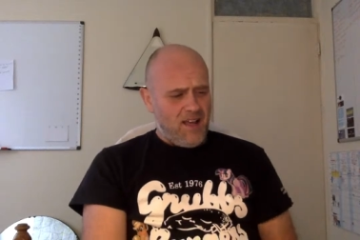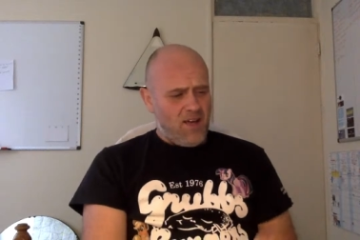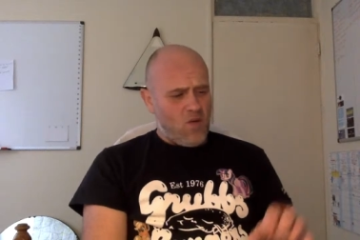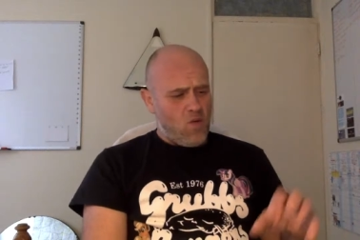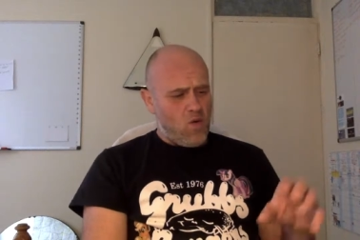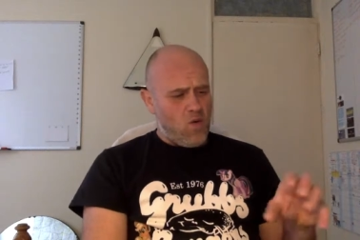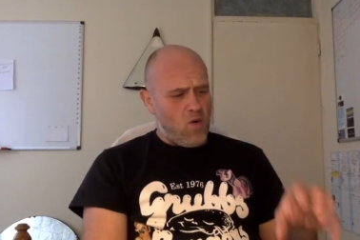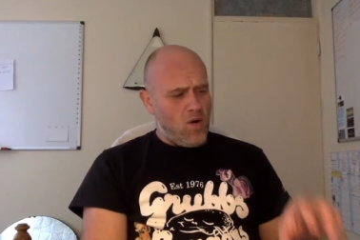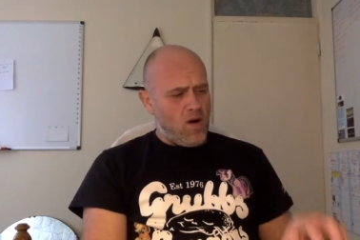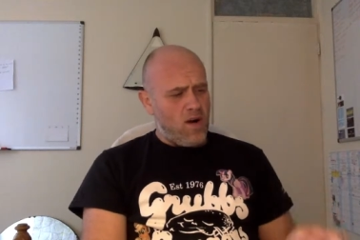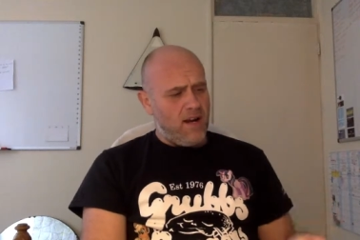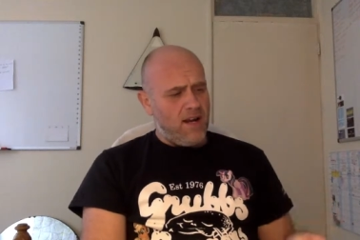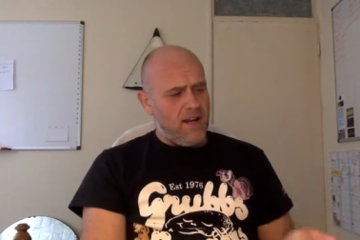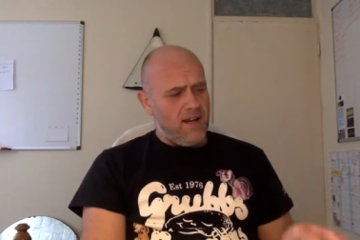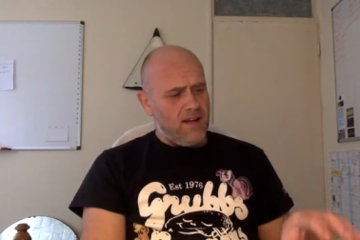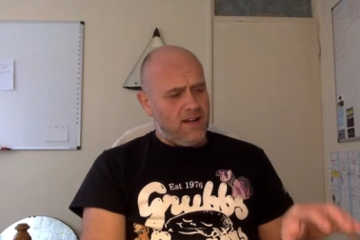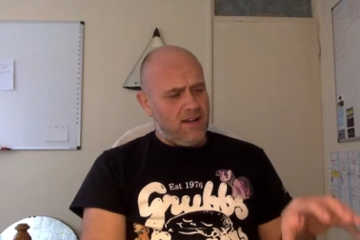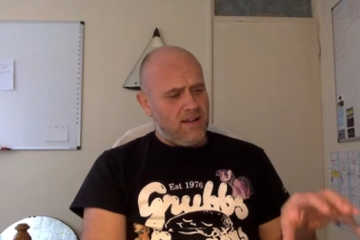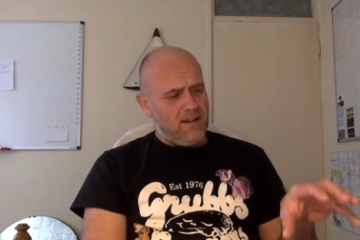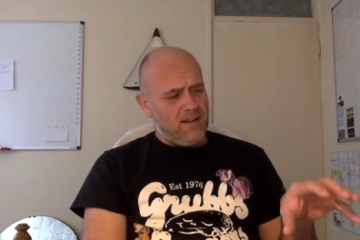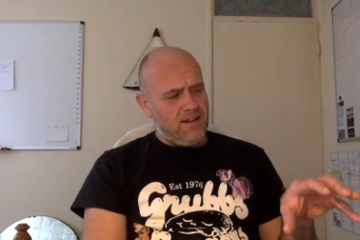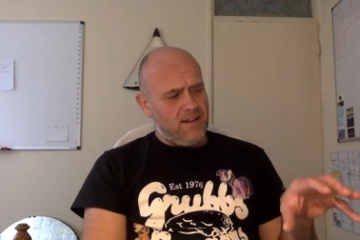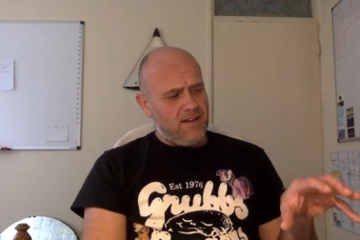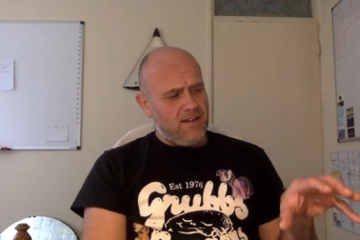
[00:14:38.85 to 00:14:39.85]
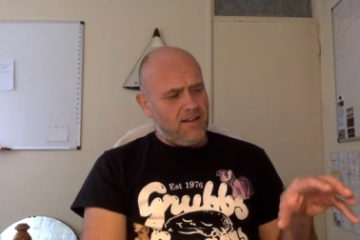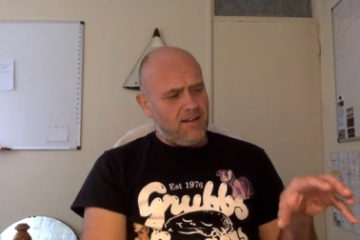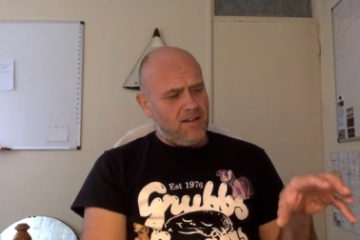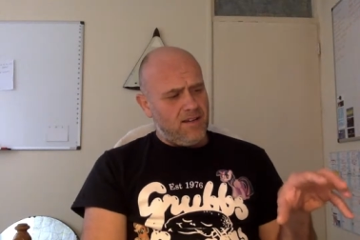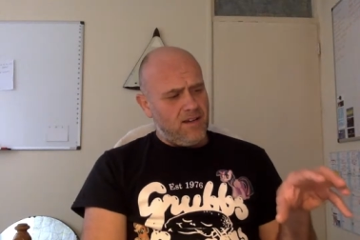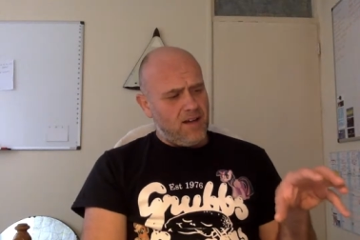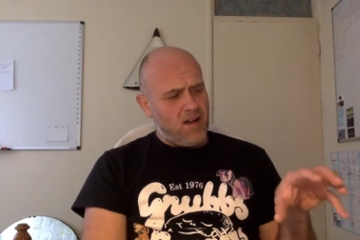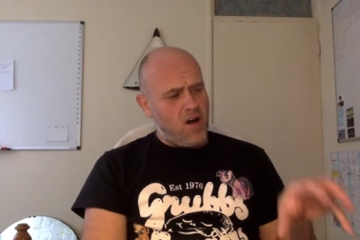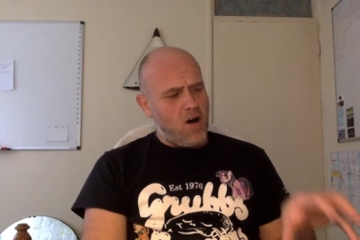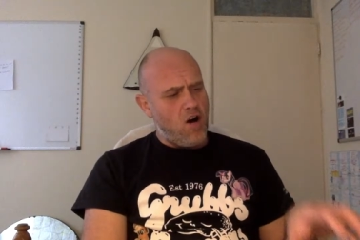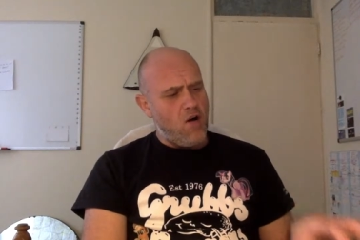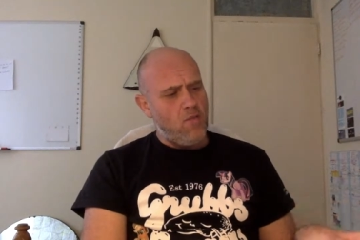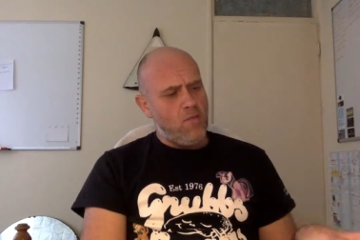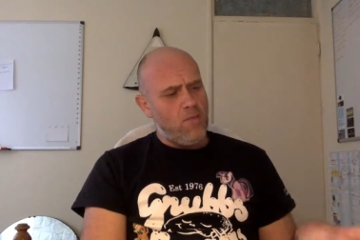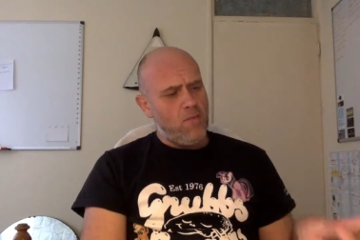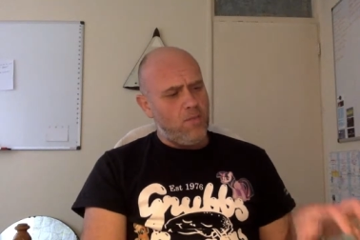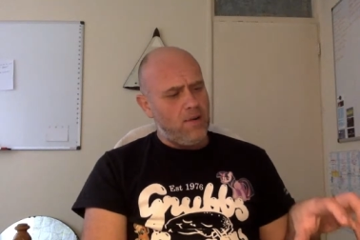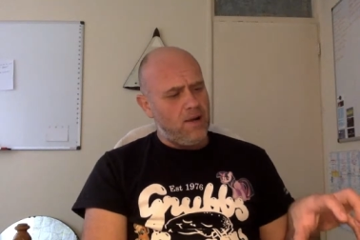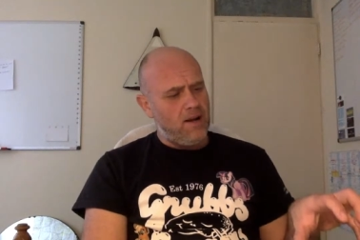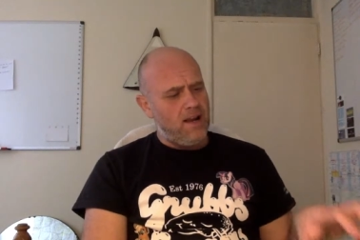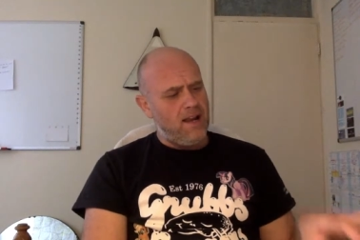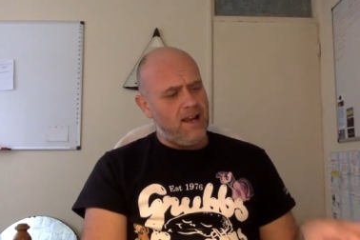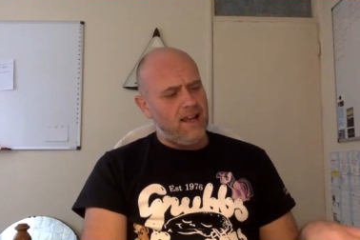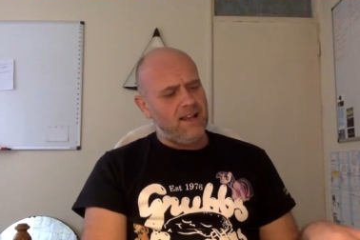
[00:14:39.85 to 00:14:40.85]
quite
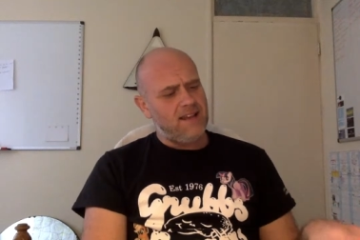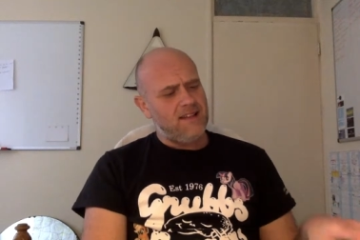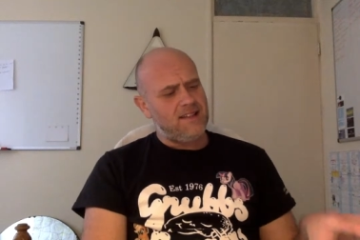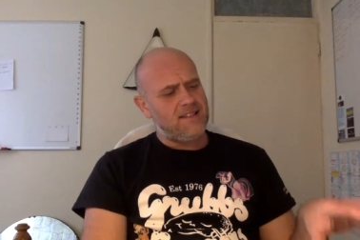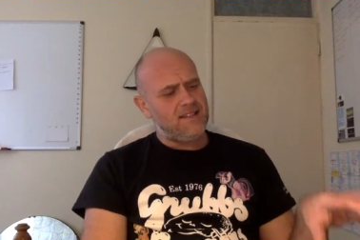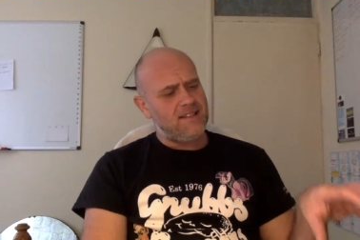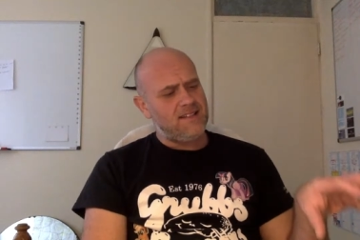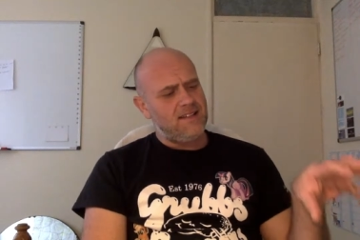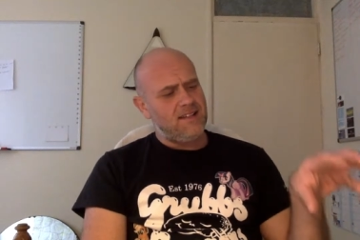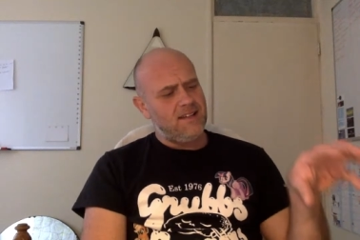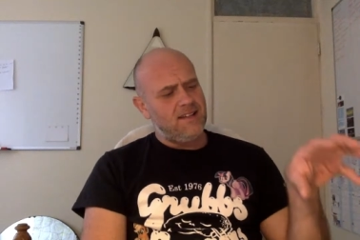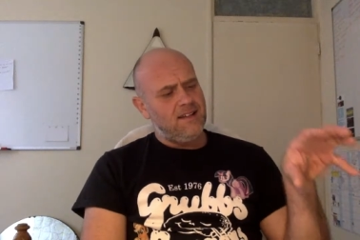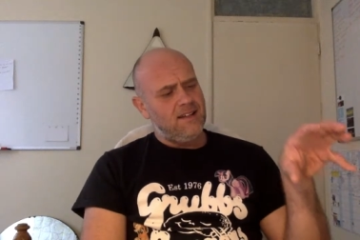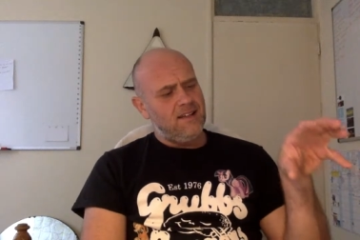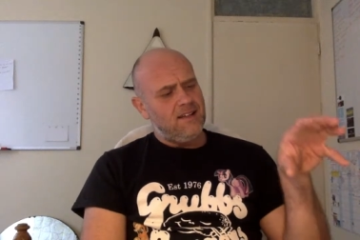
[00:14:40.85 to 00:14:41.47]
complex